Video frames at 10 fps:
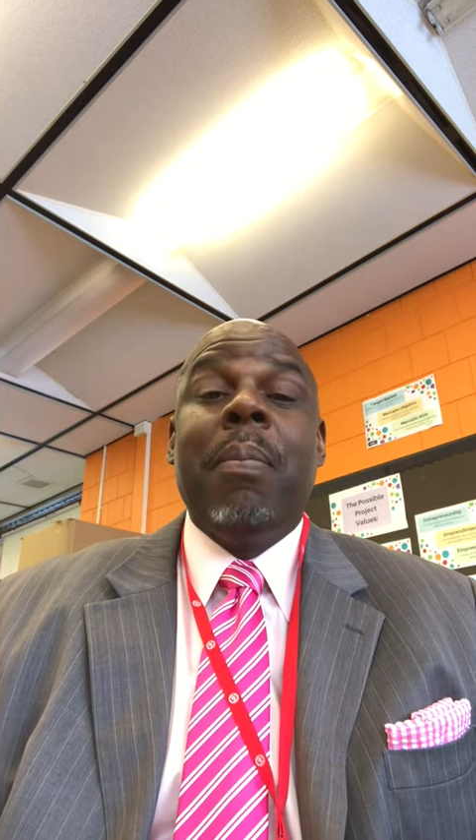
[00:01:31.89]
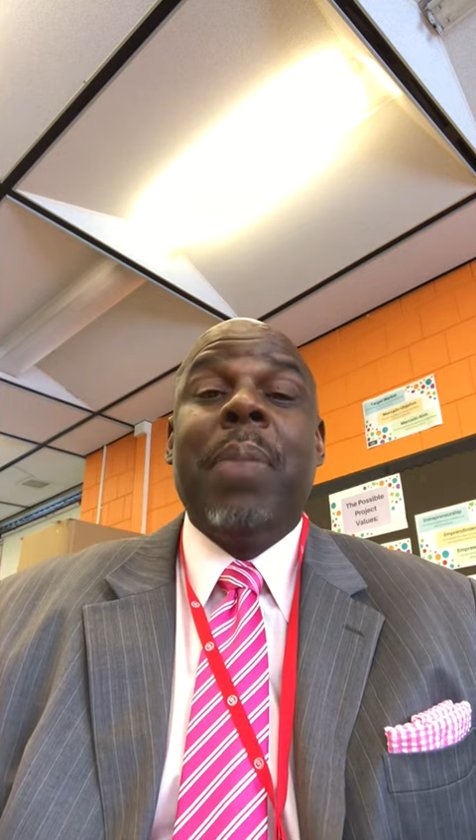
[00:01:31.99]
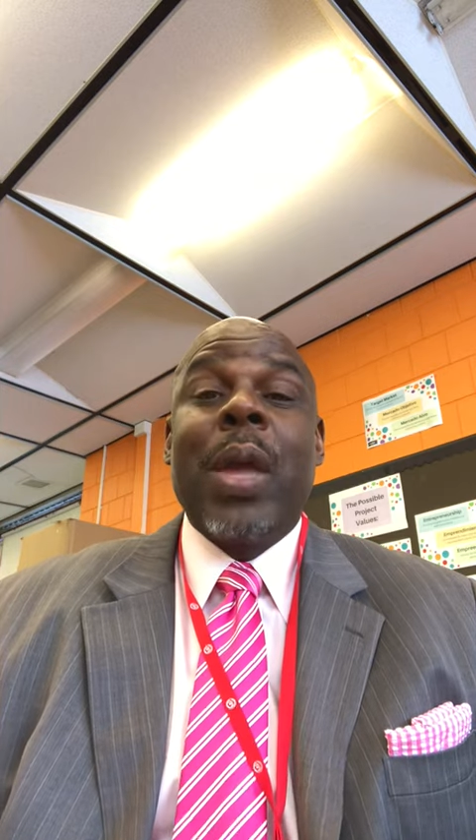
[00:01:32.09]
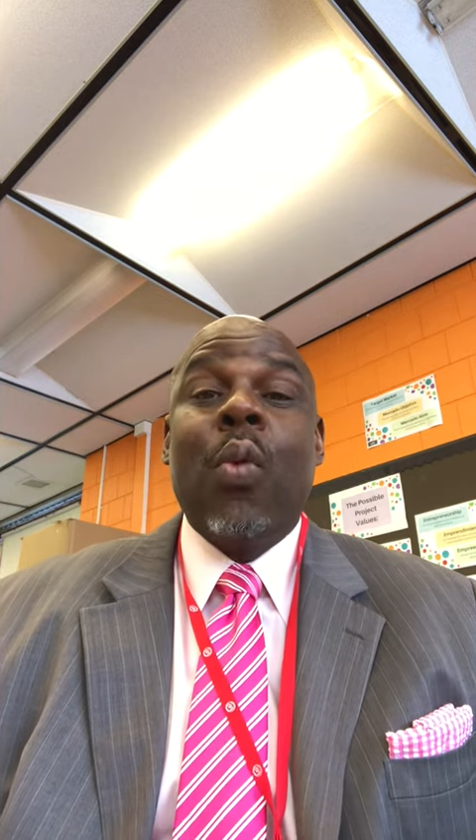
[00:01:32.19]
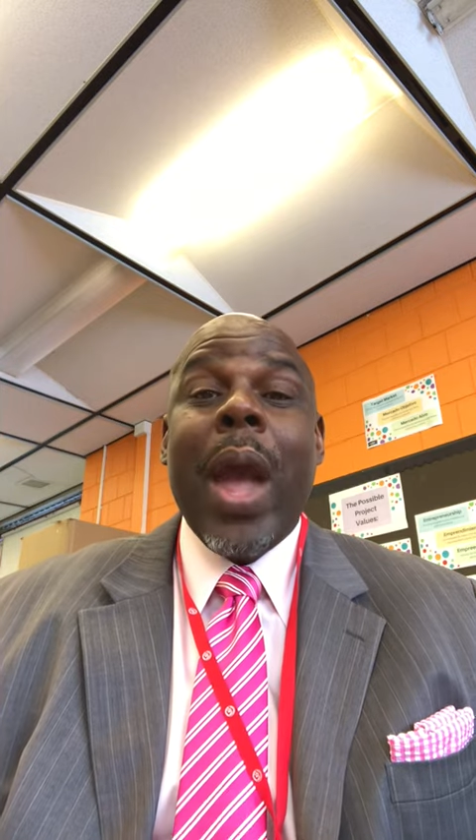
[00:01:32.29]

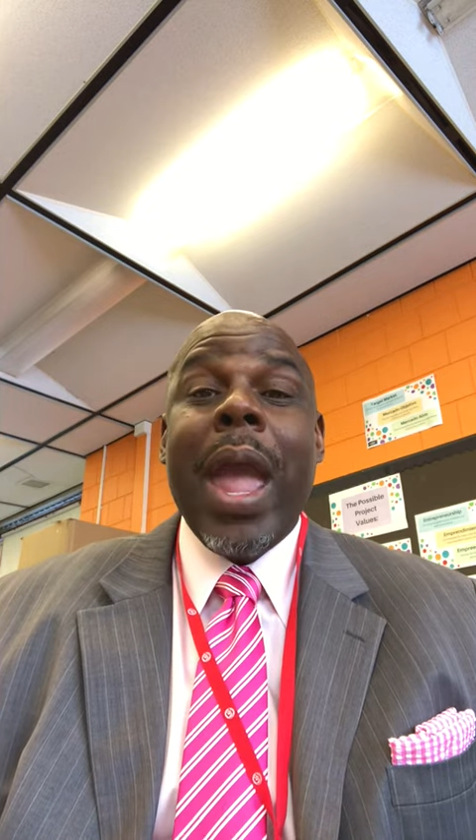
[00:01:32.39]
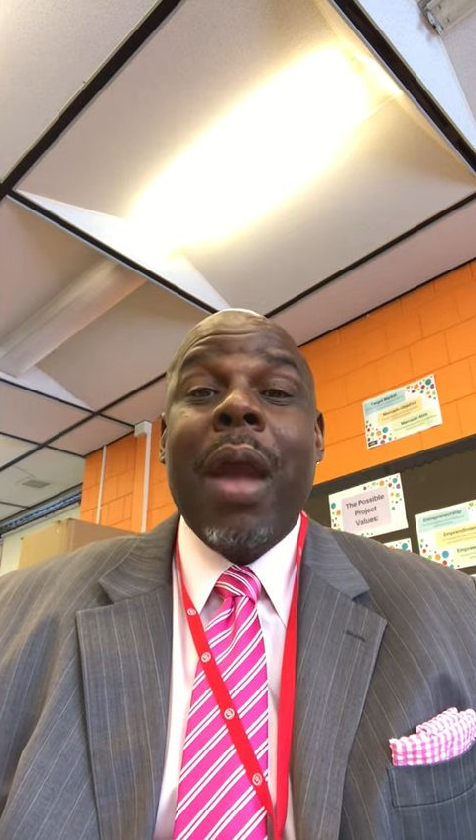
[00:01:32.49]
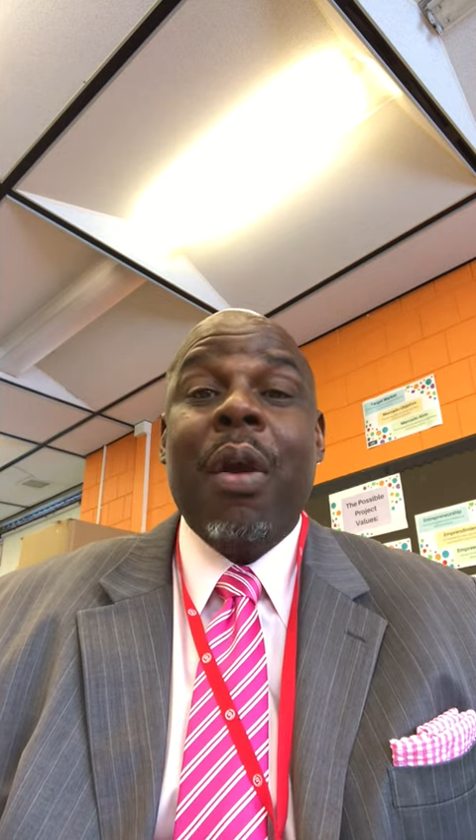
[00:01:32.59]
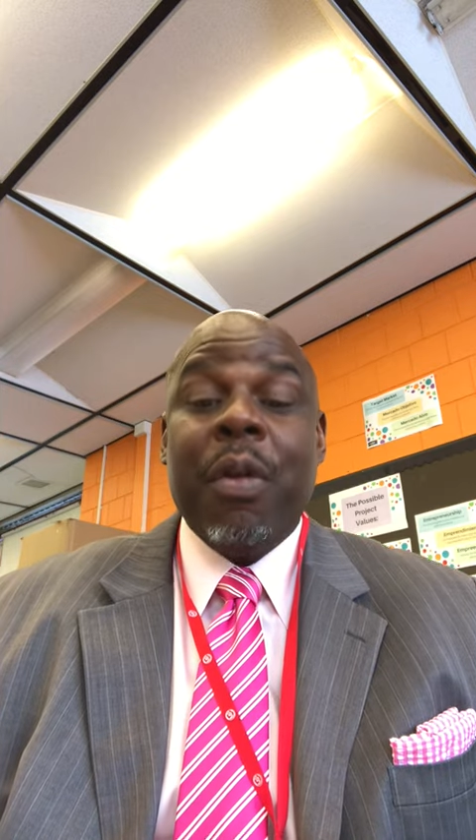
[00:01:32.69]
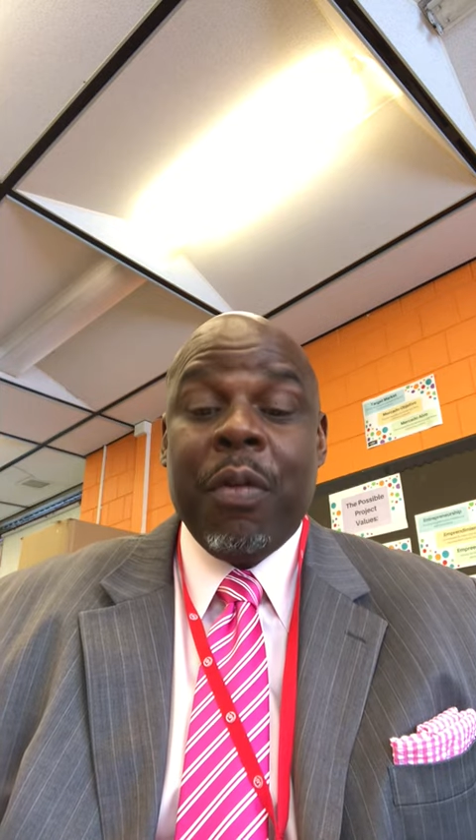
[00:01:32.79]

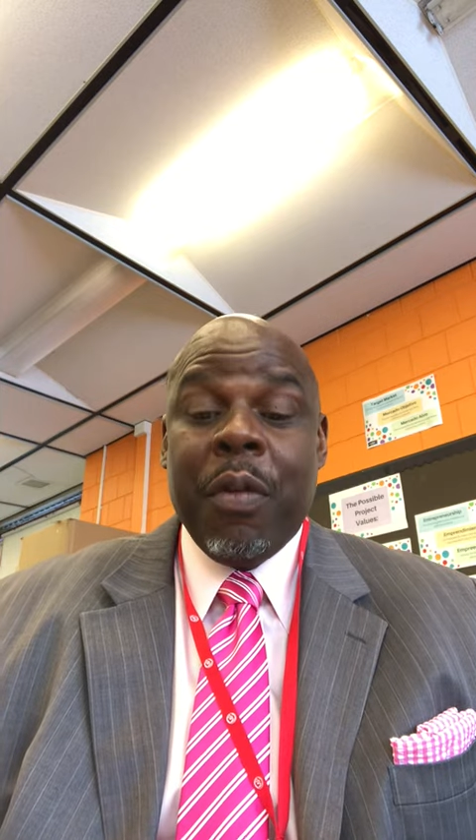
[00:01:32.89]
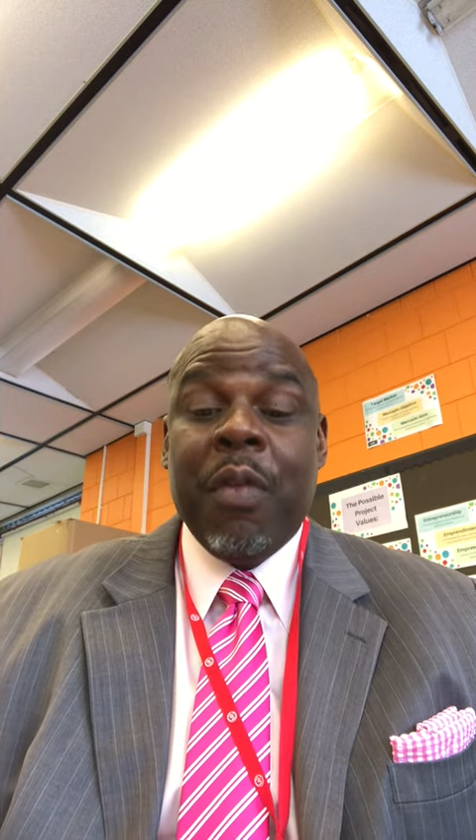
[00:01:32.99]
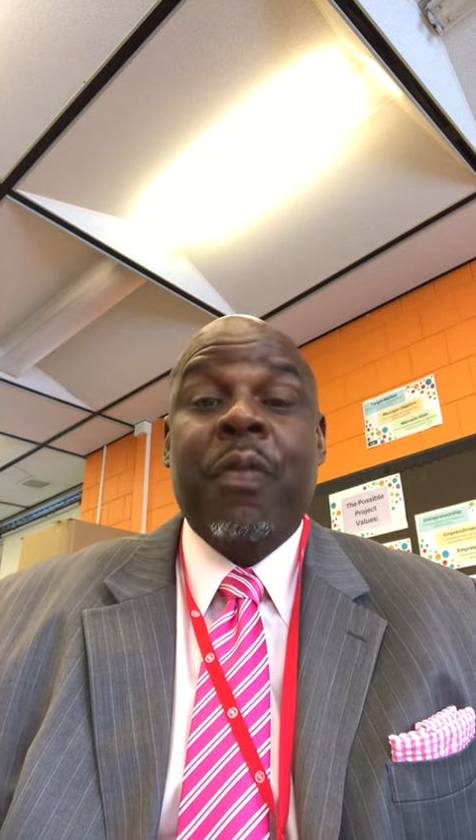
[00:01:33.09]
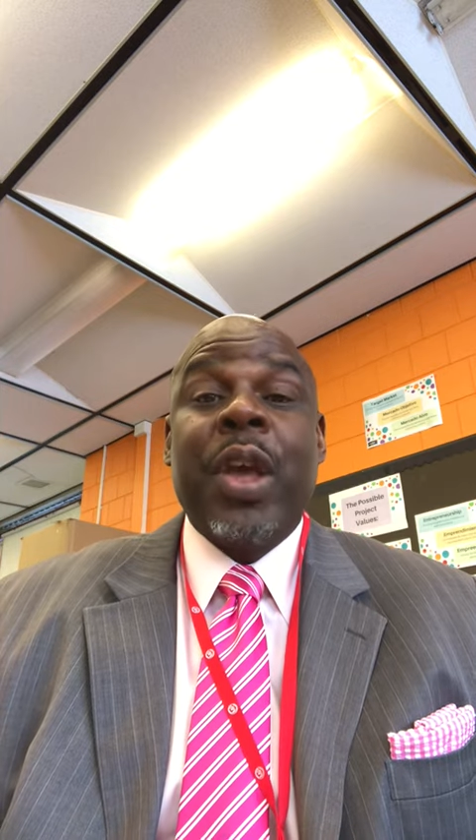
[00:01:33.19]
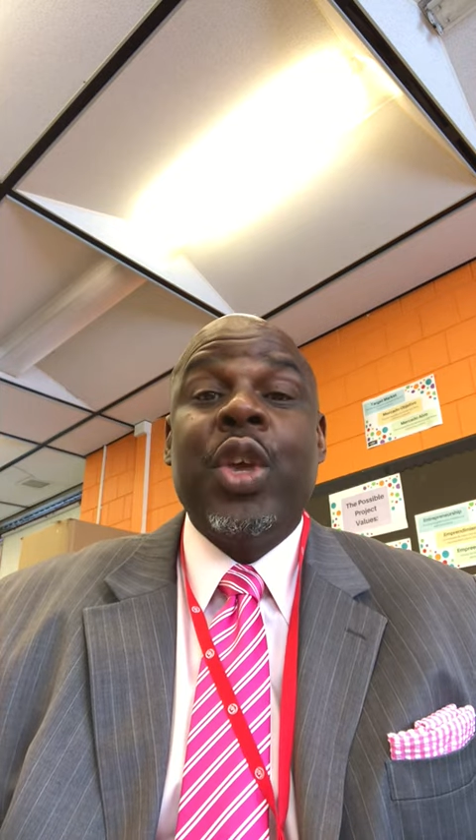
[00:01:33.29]
beware, for